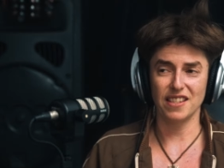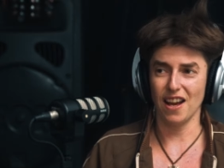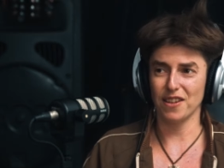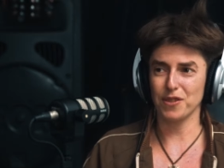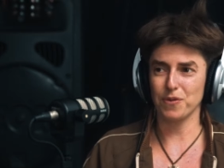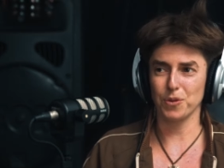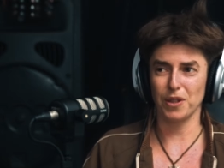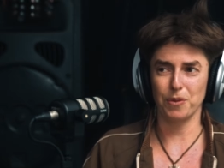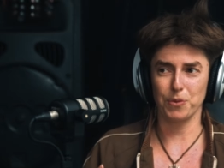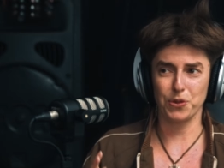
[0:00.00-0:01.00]
Townsville,
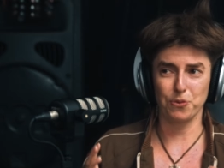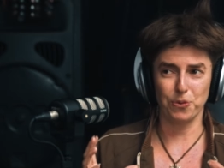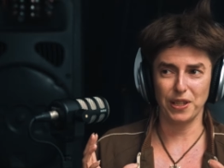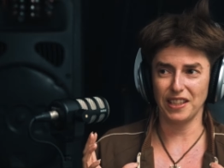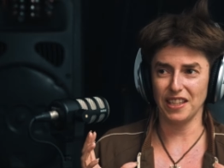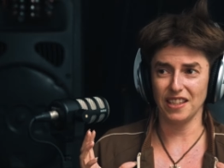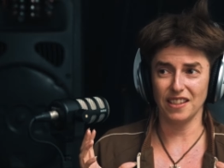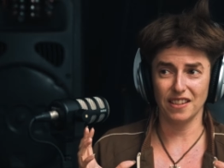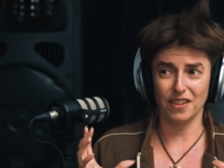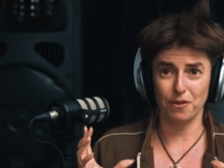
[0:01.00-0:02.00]
and it was a
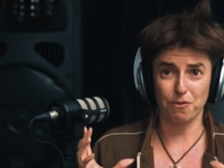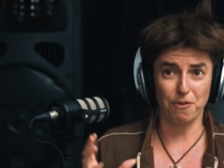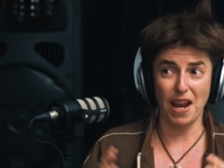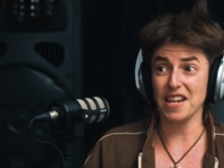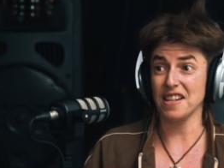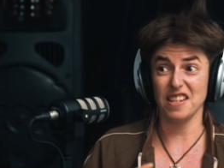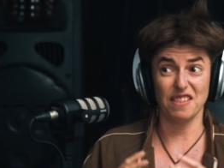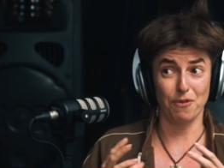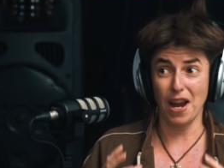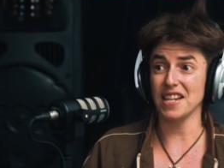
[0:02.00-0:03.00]
really
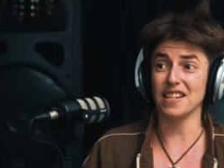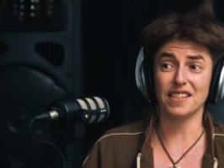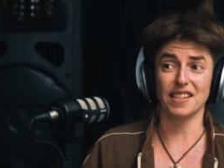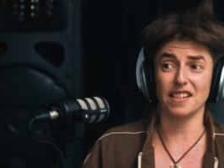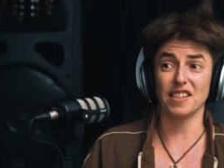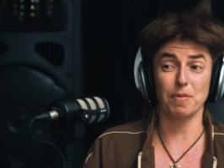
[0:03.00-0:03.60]
rainy season.